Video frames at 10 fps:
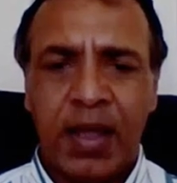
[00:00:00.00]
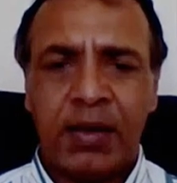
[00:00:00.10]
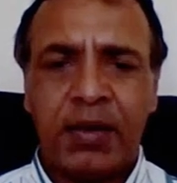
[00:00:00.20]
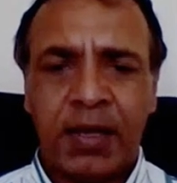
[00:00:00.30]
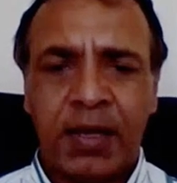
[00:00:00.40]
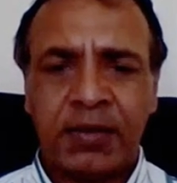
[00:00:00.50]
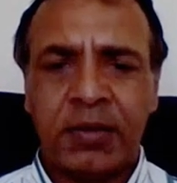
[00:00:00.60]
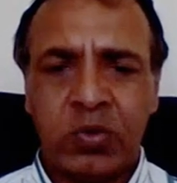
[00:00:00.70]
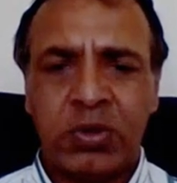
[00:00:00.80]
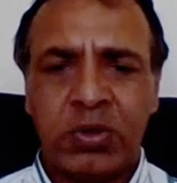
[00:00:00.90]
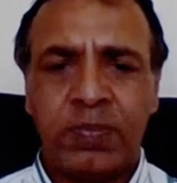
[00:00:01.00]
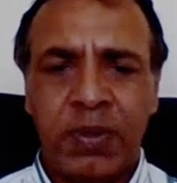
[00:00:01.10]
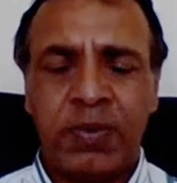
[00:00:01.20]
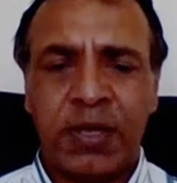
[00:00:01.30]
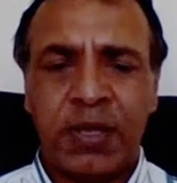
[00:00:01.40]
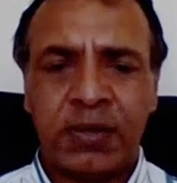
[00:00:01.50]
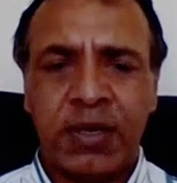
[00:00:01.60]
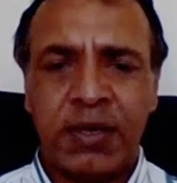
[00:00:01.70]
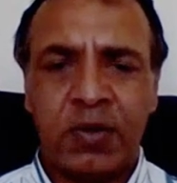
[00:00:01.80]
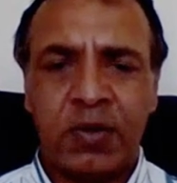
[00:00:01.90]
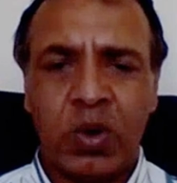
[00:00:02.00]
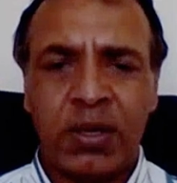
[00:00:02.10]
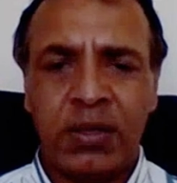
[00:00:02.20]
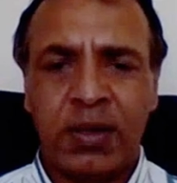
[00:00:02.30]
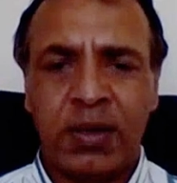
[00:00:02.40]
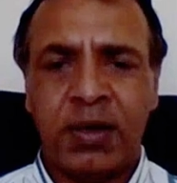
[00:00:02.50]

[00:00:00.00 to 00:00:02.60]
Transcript: and get it to the people that really require it